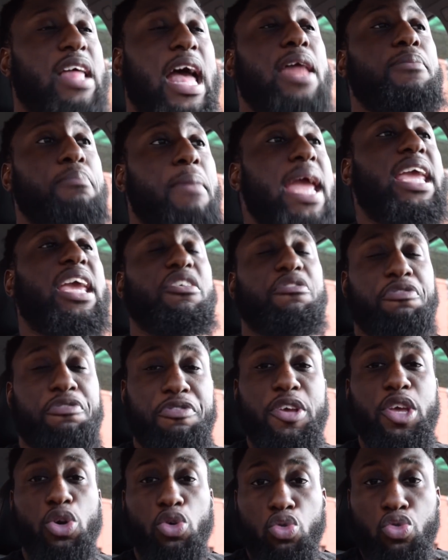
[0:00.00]
that make it
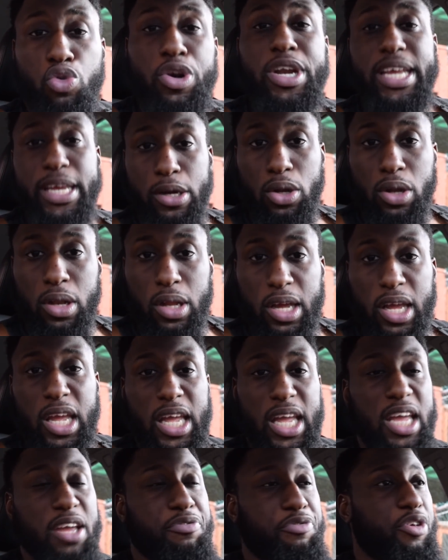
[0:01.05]
feel real,
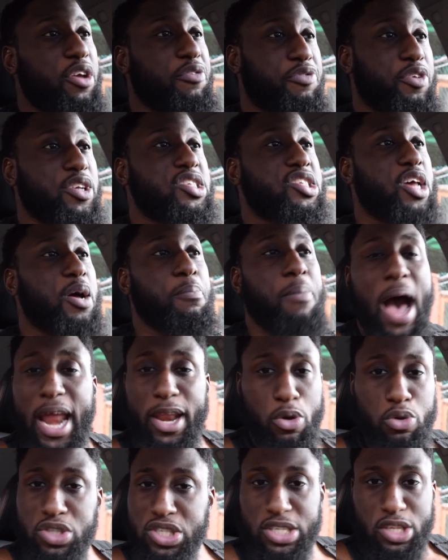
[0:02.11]
if if you're
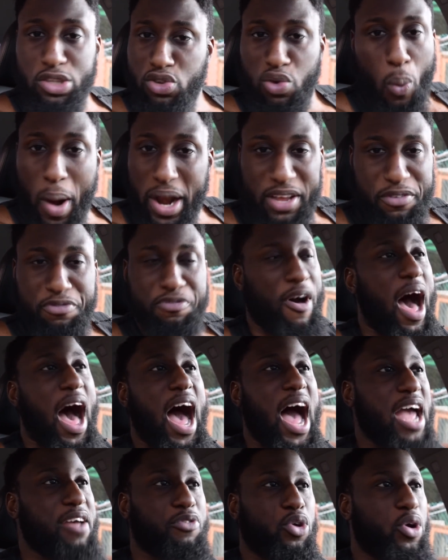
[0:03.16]
somebody who's
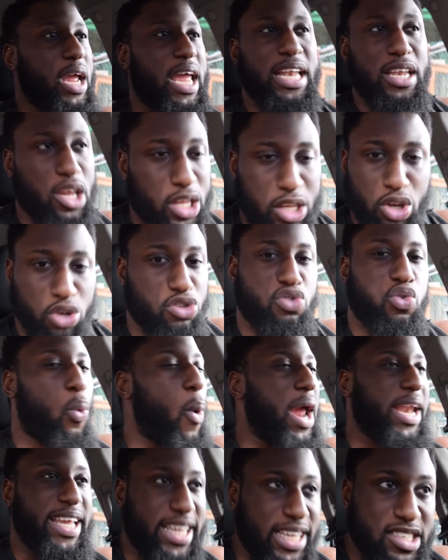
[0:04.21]
25 or in, in your
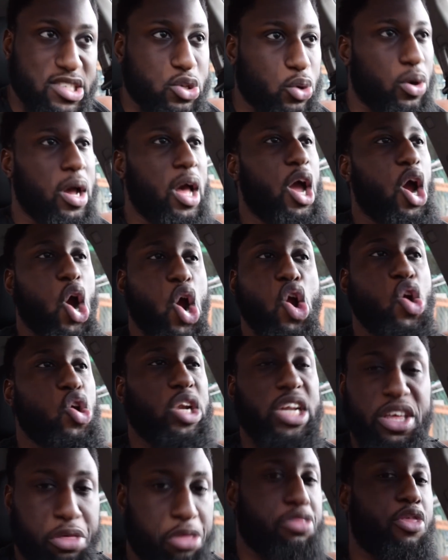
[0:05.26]
20s or
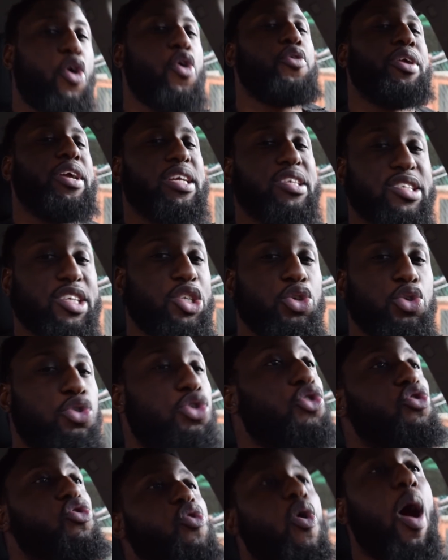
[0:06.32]
early 30s and
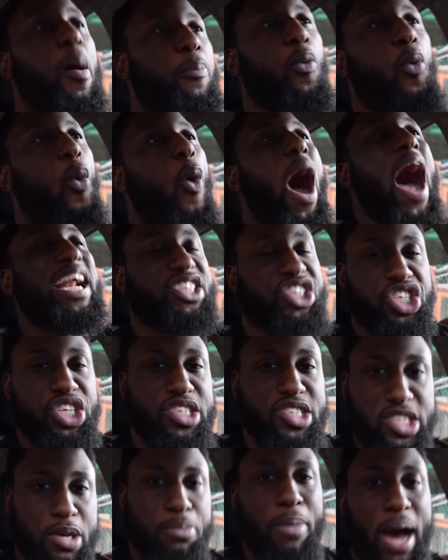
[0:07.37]
you grew up
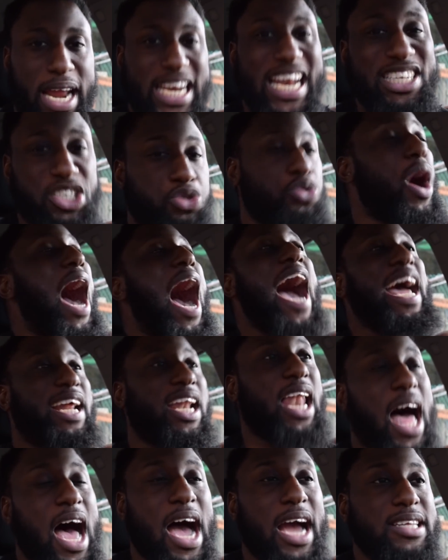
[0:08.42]
watching somebody that you
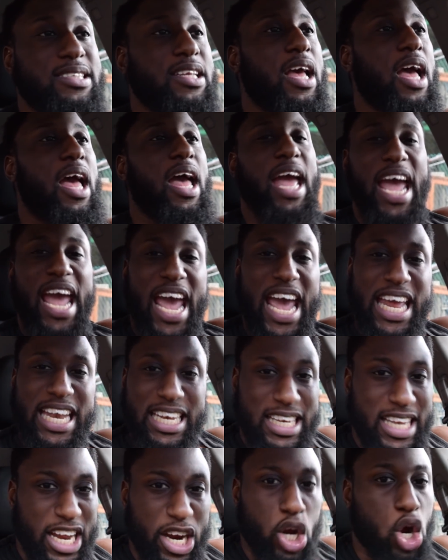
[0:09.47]
idolize
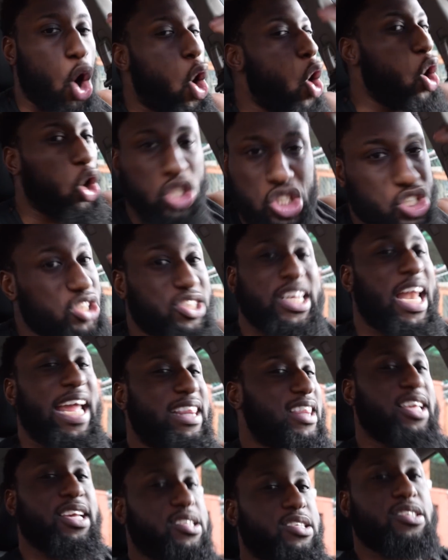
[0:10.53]
and they're gone just
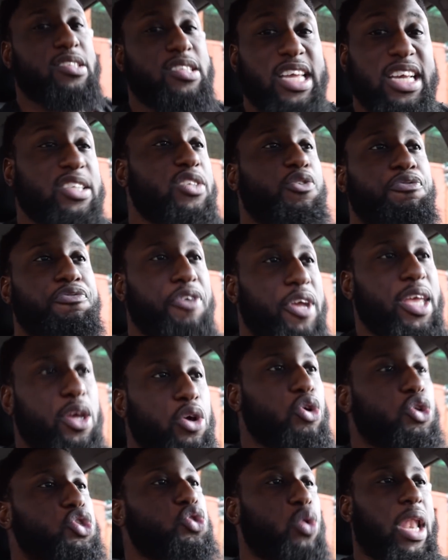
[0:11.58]
like this. This
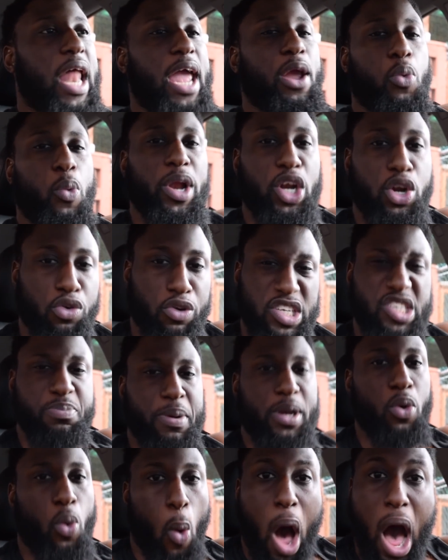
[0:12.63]
feels like when
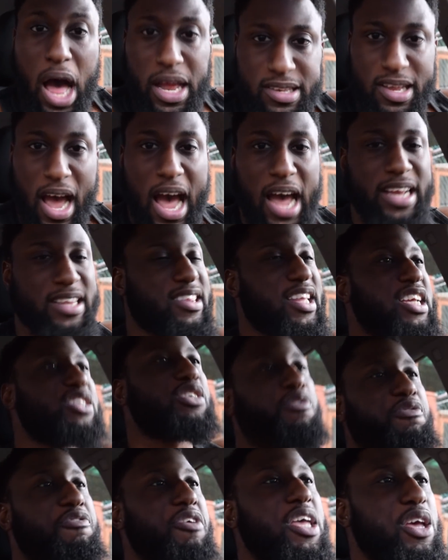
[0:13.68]
Chris Benoit died.
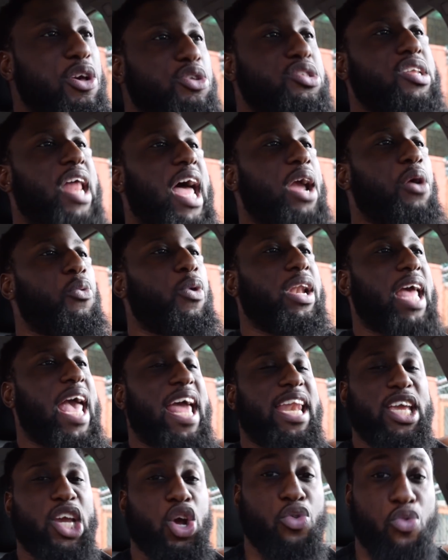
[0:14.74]
This feels like when
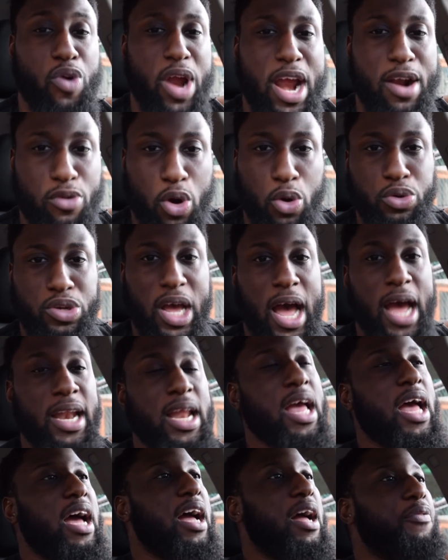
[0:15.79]
Eddie Guerrero
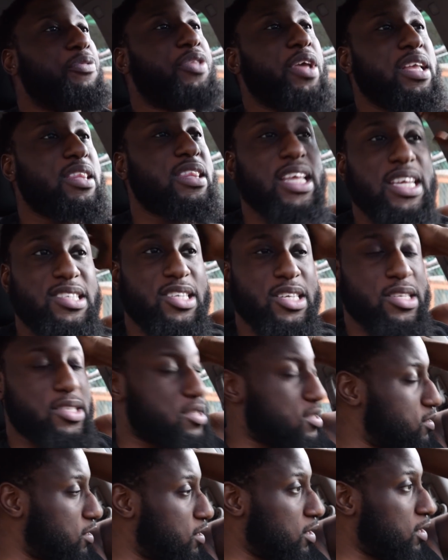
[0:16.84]
died. This
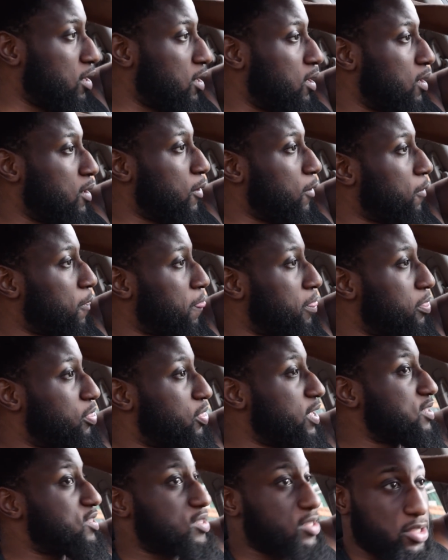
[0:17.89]
is
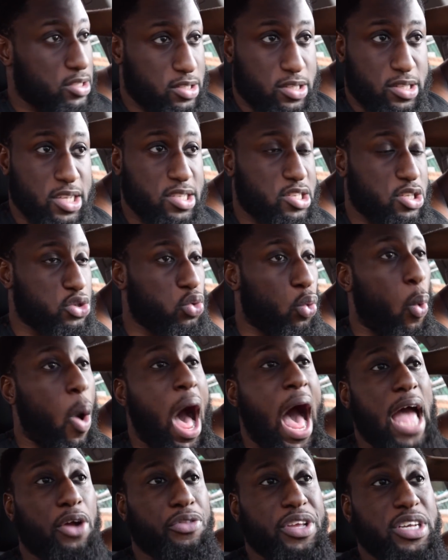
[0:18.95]
this is this is
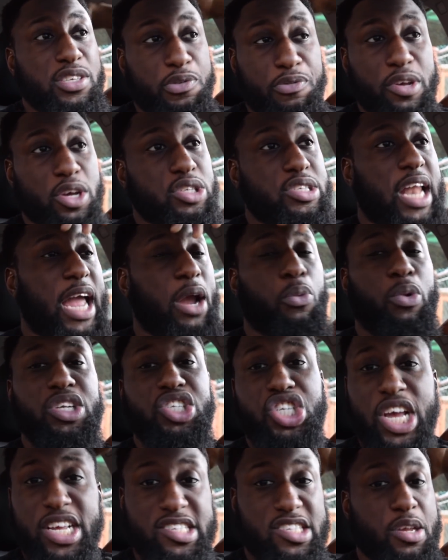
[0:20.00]
wild. This feels like
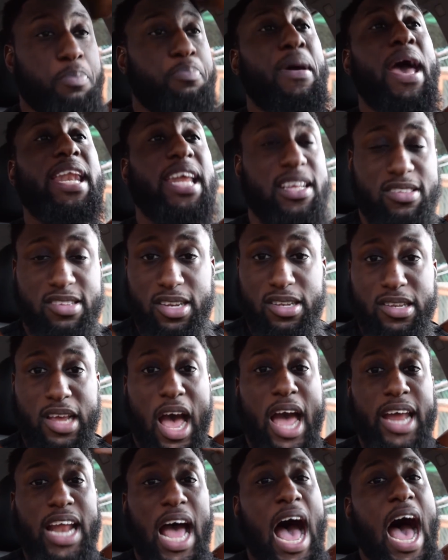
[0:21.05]
when Chester Bennington
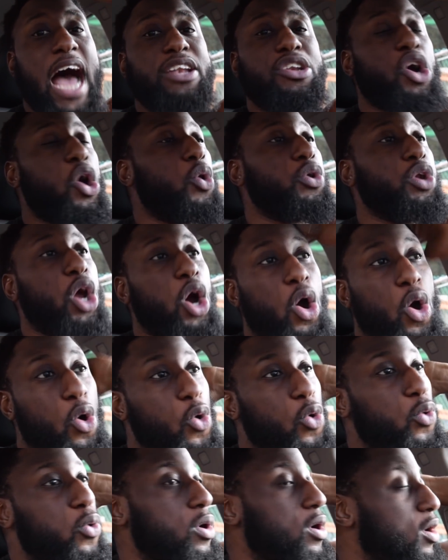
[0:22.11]
died. I don't
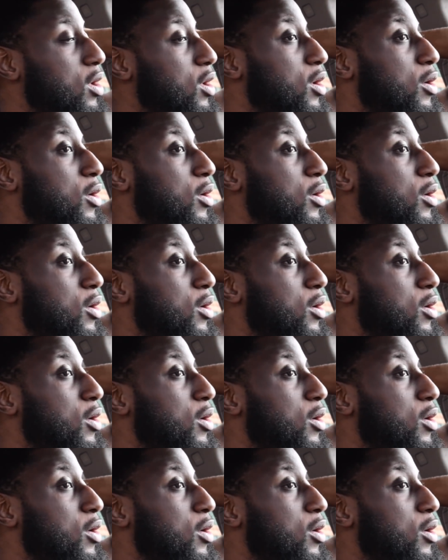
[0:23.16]
know